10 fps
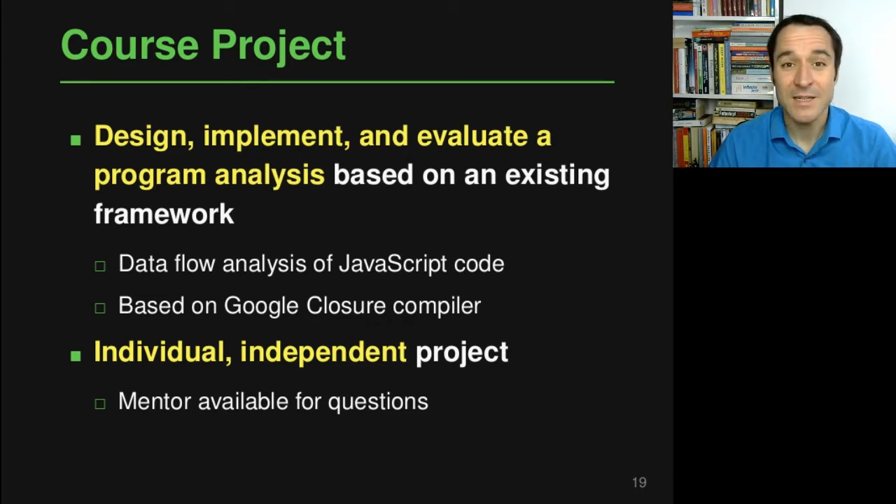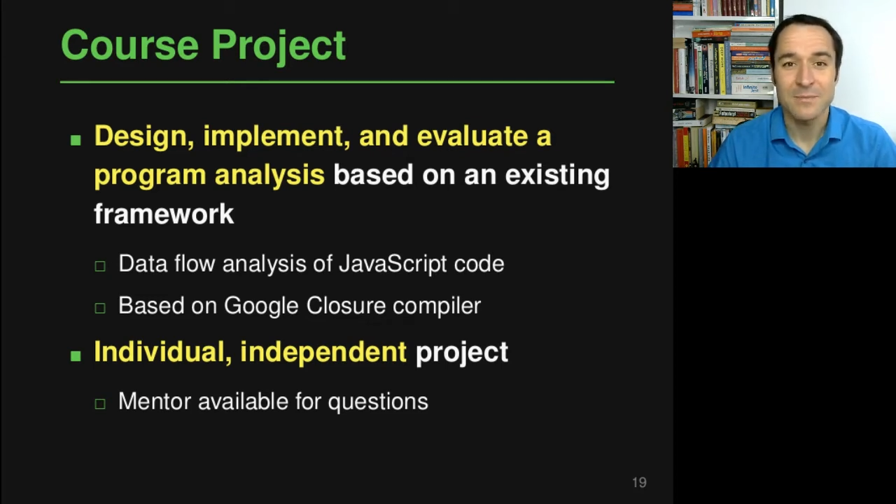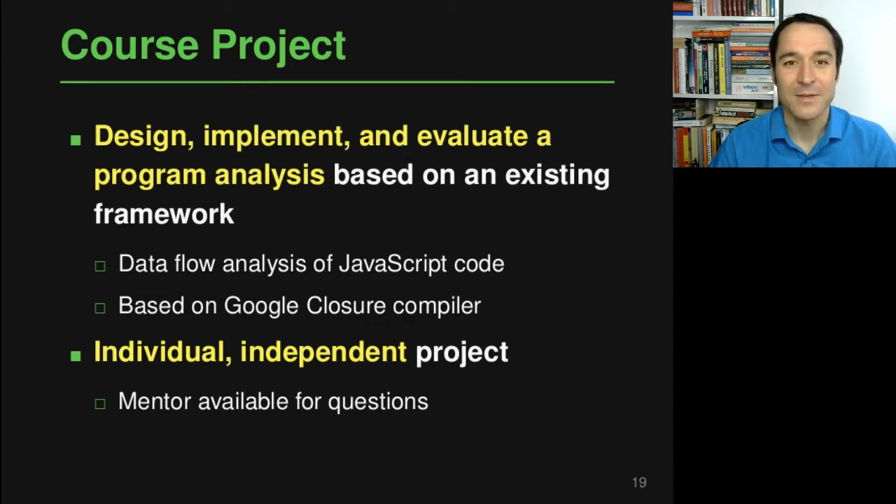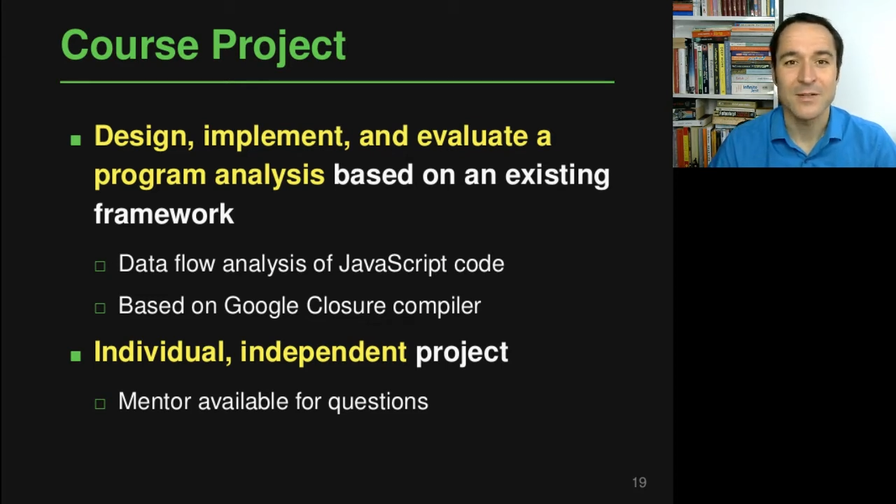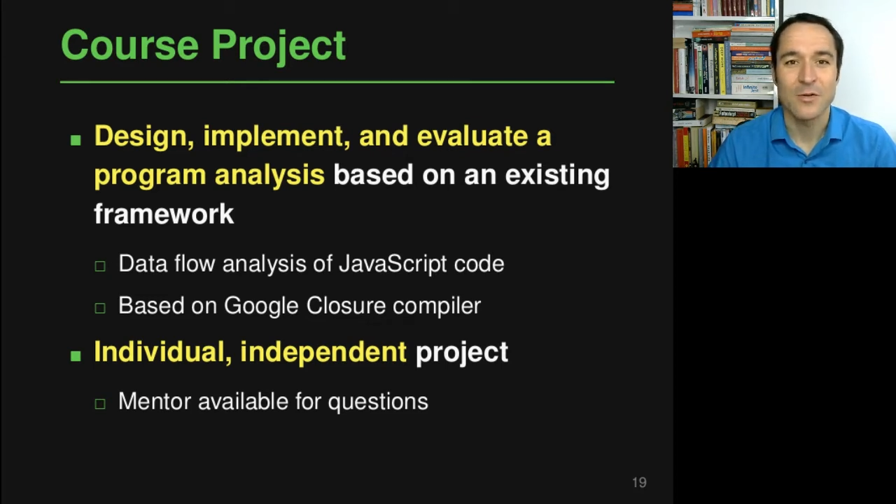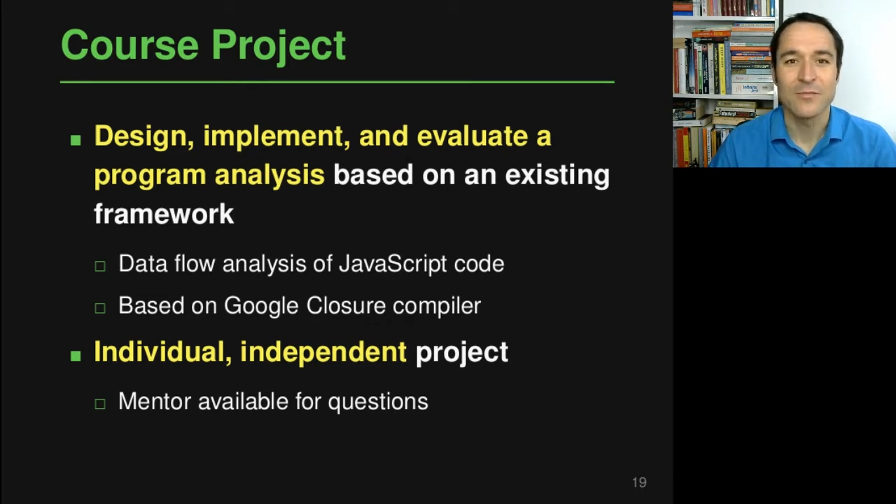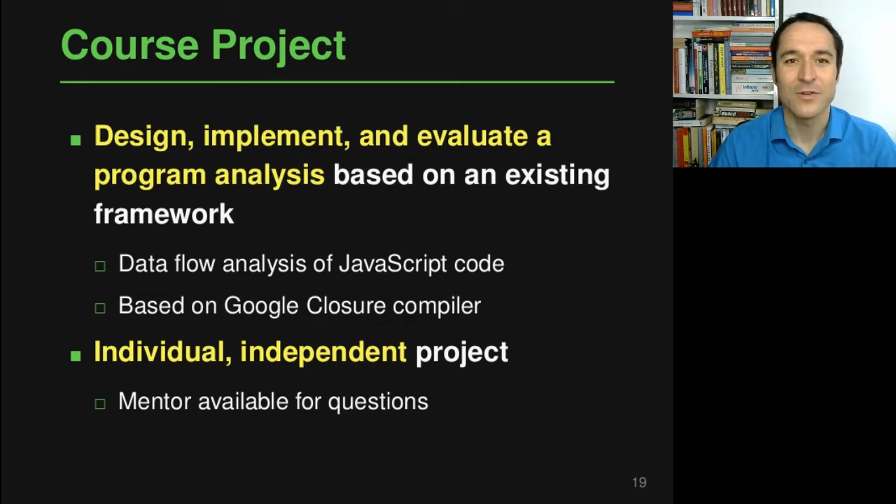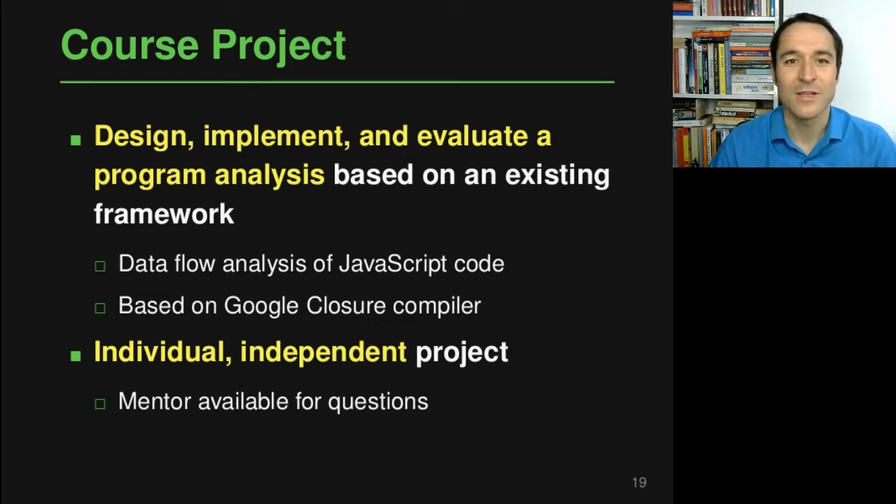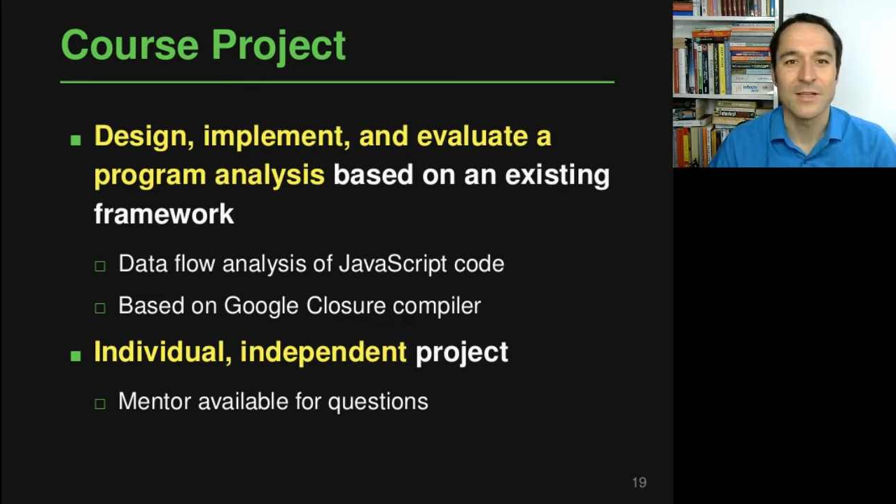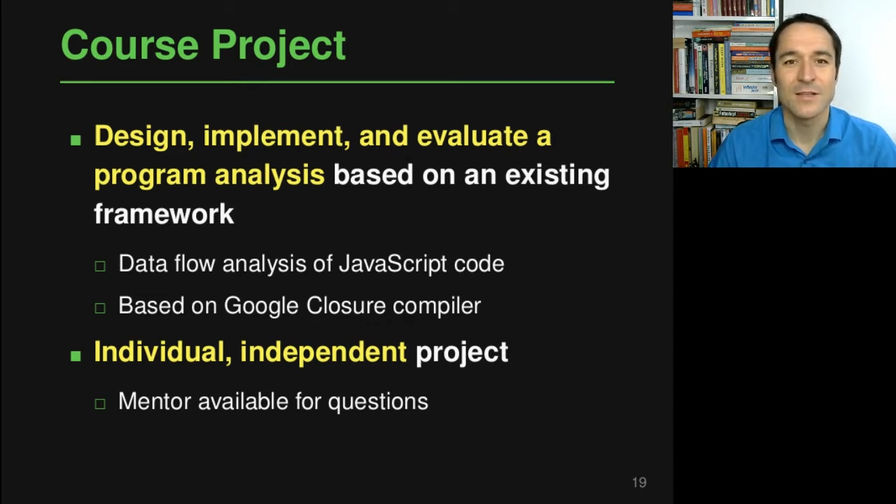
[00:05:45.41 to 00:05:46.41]
but
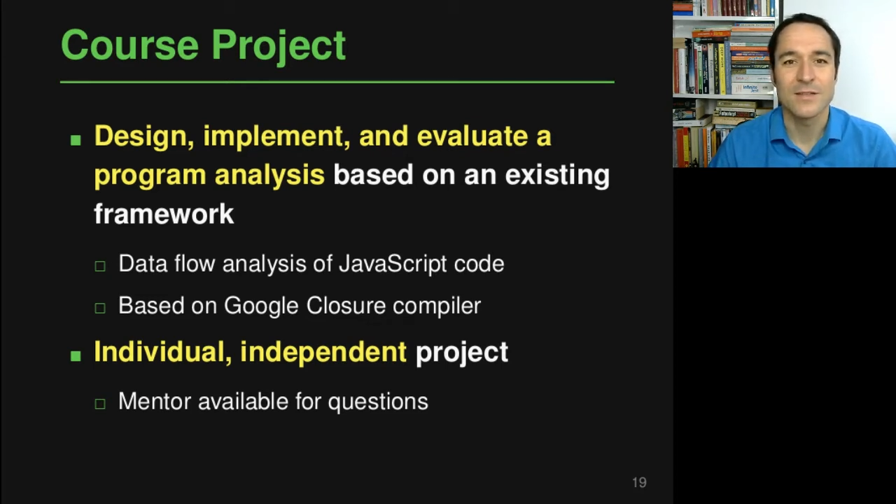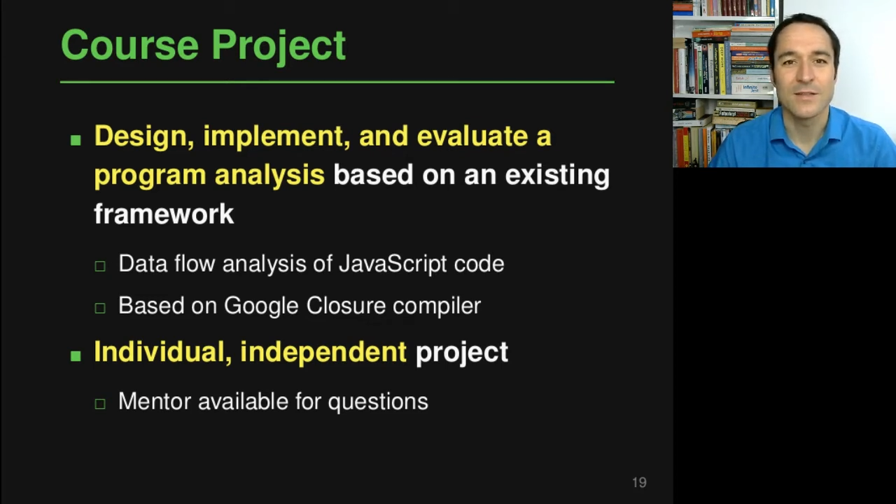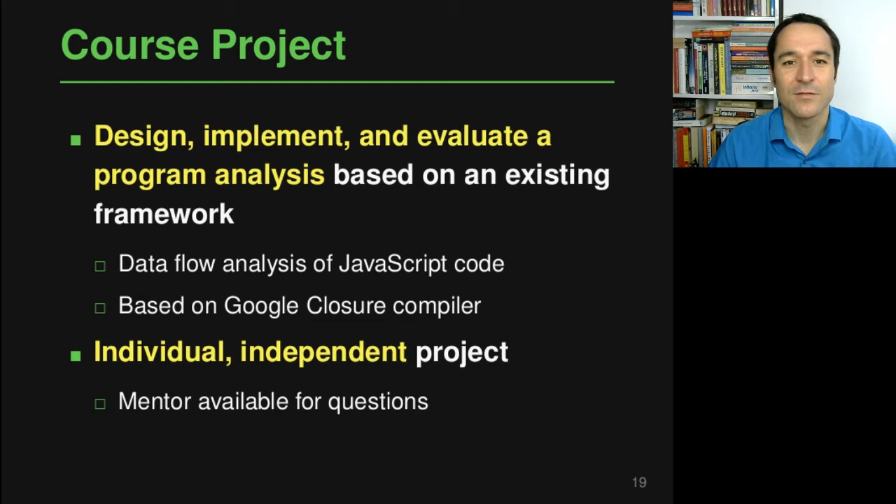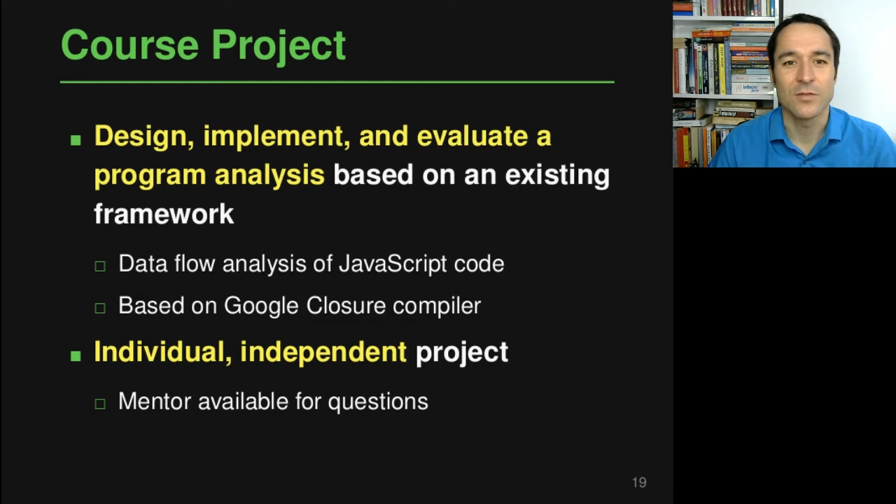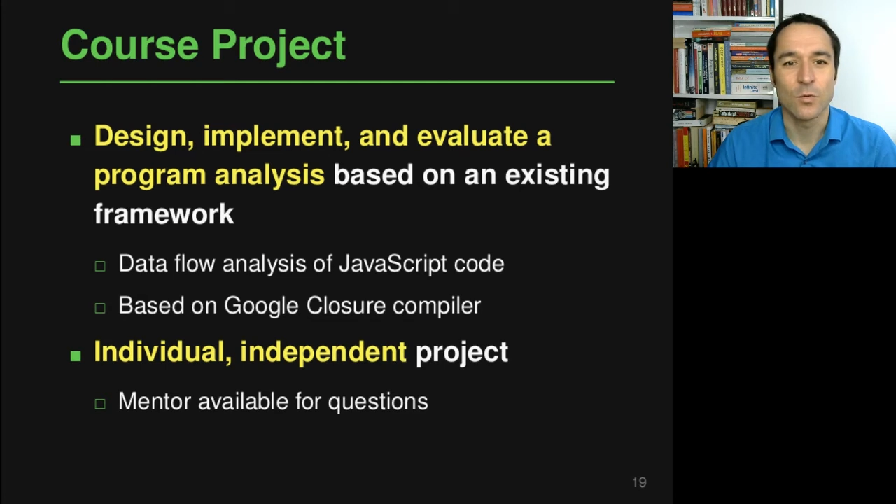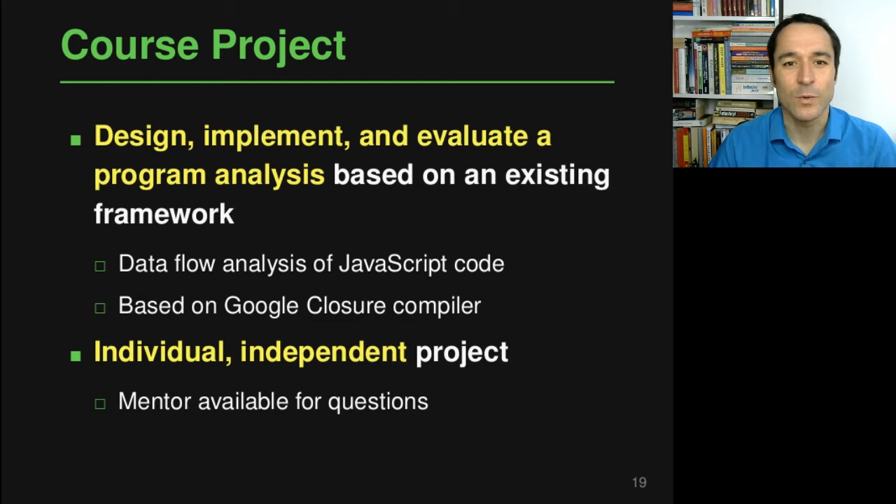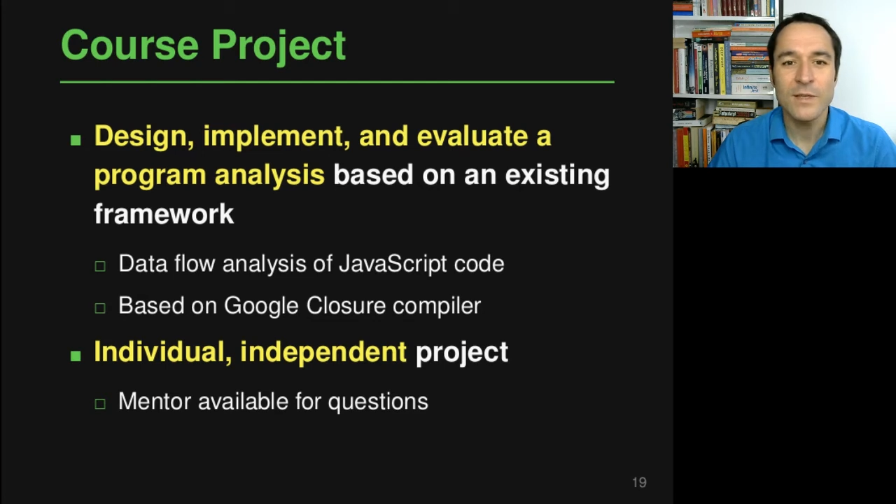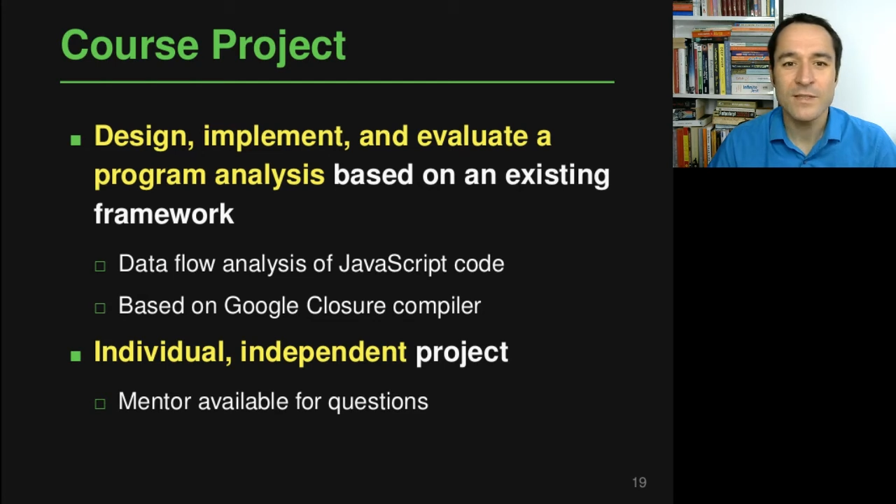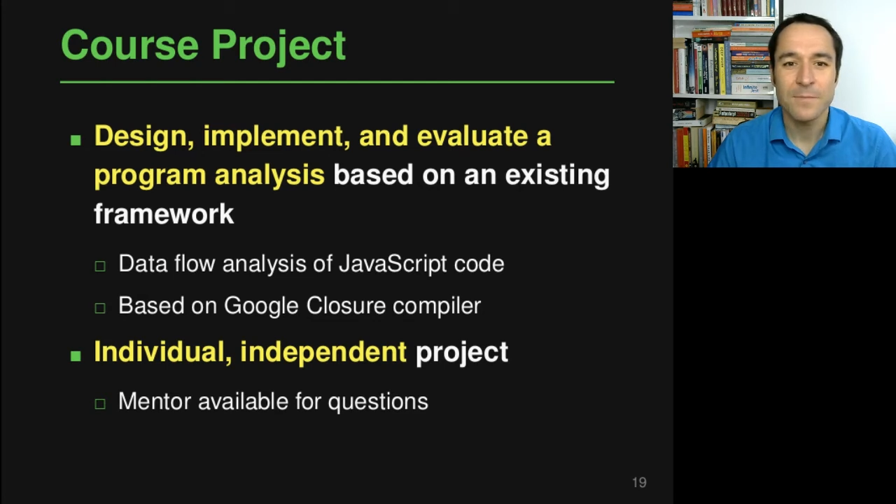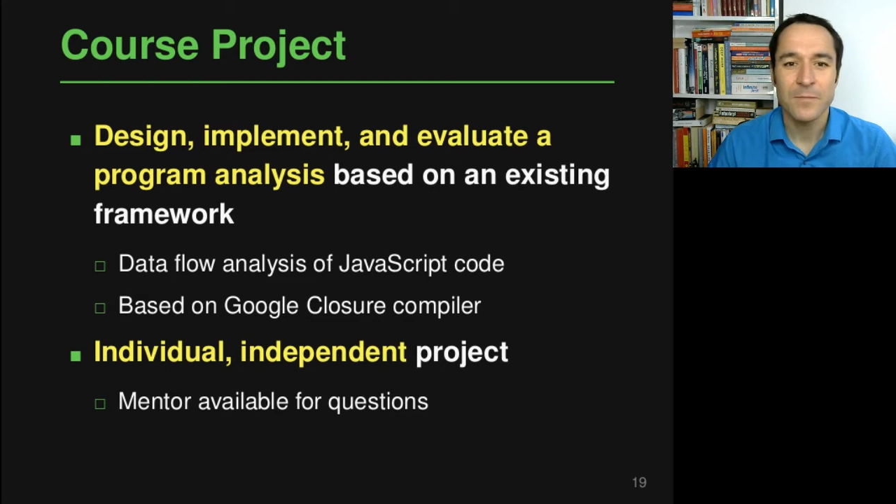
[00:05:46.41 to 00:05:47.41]
hopefully it is in a few weeks,